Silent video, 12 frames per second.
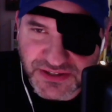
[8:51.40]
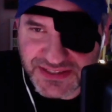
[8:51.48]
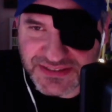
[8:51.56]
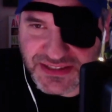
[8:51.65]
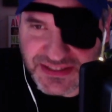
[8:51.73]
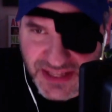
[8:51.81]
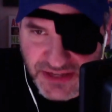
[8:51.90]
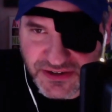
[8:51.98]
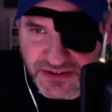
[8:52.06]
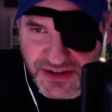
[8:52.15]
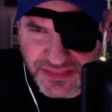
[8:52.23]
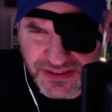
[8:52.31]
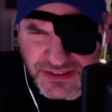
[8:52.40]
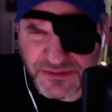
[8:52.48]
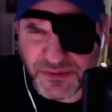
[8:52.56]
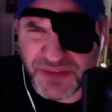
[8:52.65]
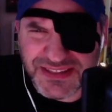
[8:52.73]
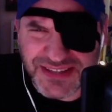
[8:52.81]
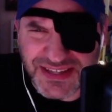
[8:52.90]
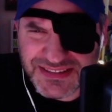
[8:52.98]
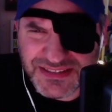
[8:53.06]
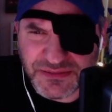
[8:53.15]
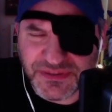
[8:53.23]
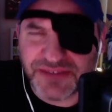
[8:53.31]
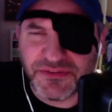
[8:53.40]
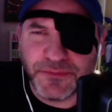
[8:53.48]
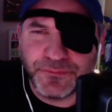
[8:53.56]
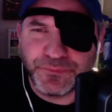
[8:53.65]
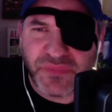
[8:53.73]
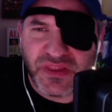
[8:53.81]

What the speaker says: is a letter, I think it's from Mike Tyson or whatever,